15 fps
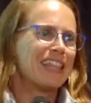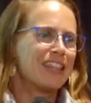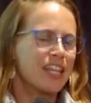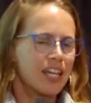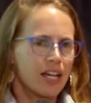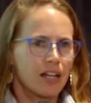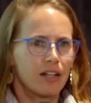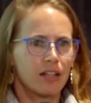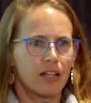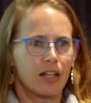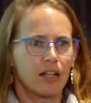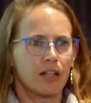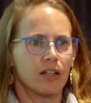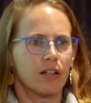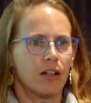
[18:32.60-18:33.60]
they got a
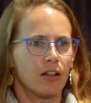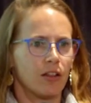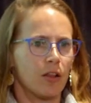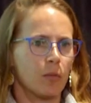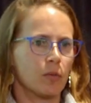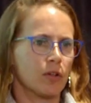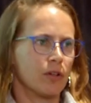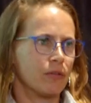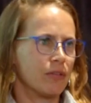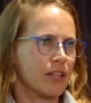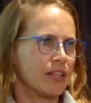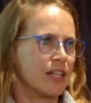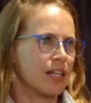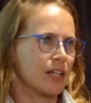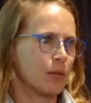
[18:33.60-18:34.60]
lot of lumber
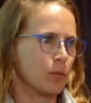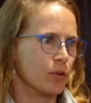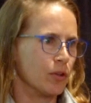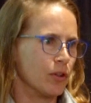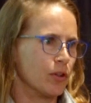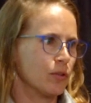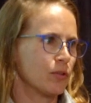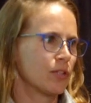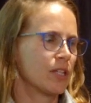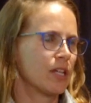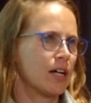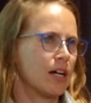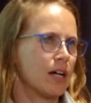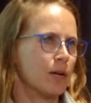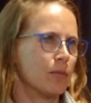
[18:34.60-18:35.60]
that they can produce.
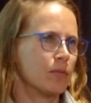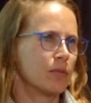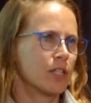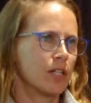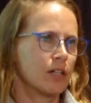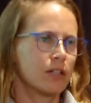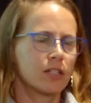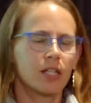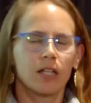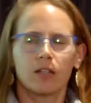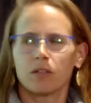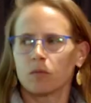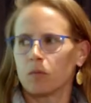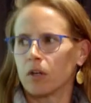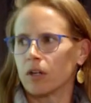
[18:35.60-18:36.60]

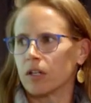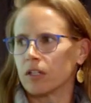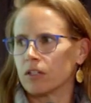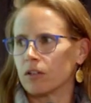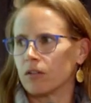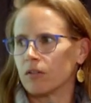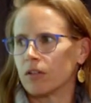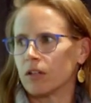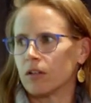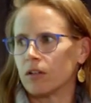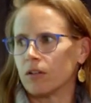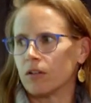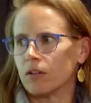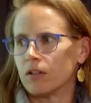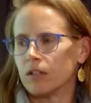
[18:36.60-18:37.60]
TerraCycle's markets are a
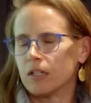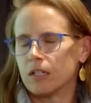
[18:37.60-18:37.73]
little